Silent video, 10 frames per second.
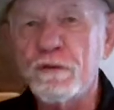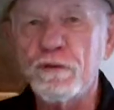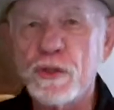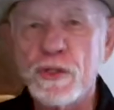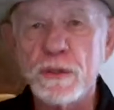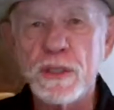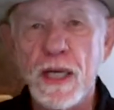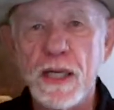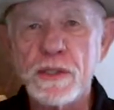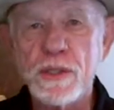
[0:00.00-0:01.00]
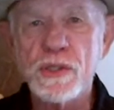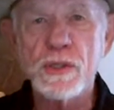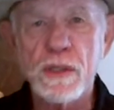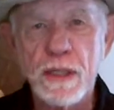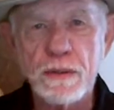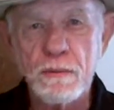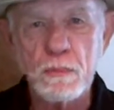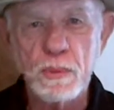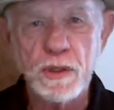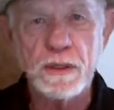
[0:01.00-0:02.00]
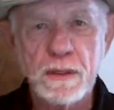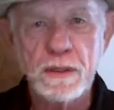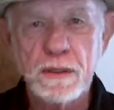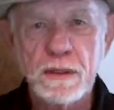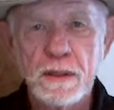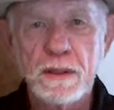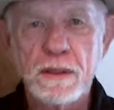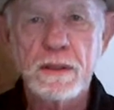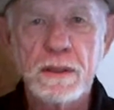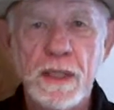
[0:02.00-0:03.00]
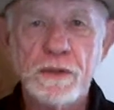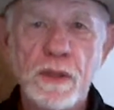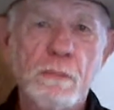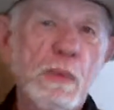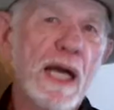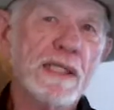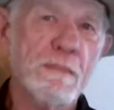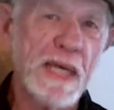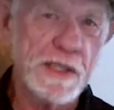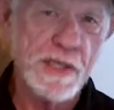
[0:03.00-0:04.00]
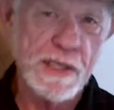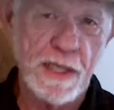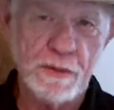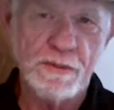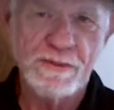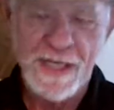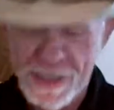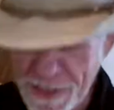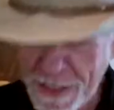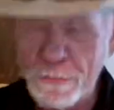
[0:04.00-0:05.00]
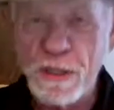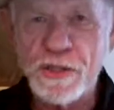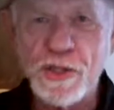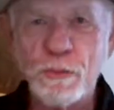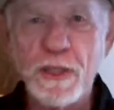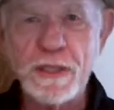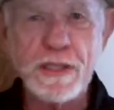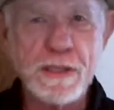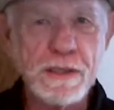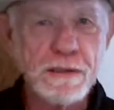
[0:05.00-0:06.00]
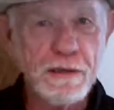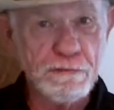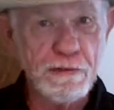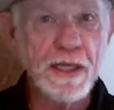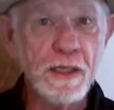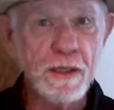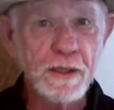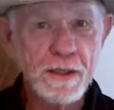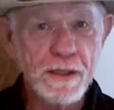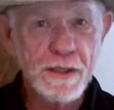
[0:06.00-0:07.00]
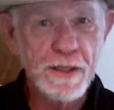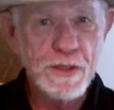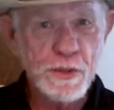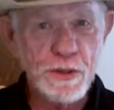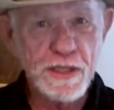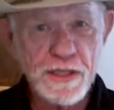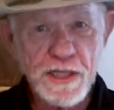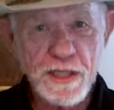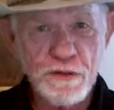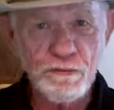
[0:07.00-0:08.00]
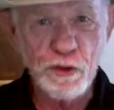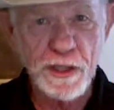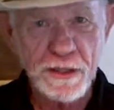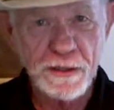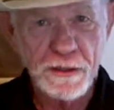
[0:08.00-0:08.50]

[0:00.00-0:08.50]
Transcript: first two ties to show how they were cut. And I took a box of matches out and lit a bunch at once, a flare, so he could see his footing.